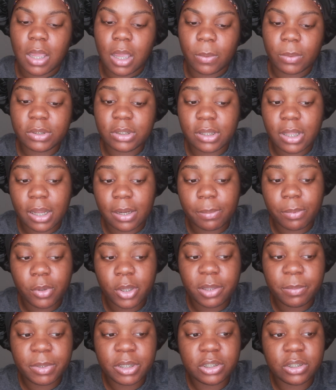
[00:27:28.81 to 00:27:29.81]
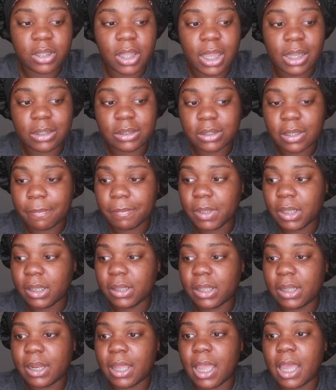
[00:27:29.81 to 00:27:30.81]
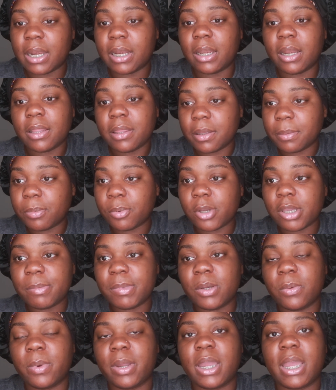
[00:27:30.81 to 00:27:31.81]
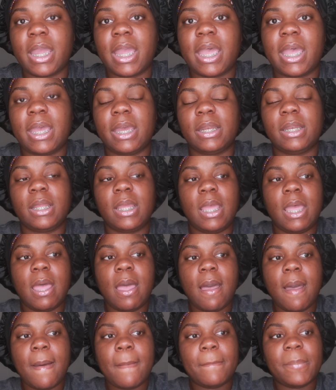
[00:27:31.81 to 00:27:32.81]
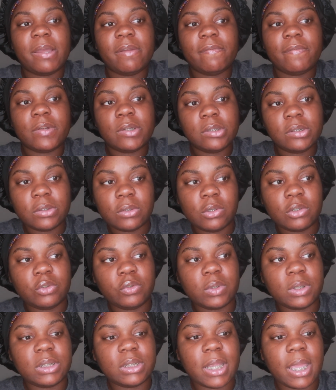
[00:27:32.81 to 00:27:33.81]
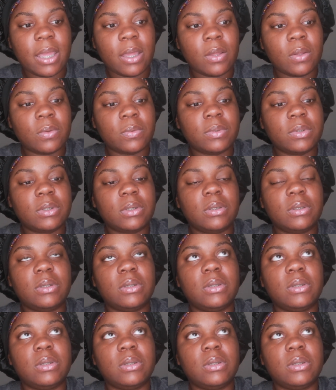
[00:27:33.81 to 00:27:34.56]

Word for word: I went to that appointment July something. Then I had another appointment where I had my first ultrasound.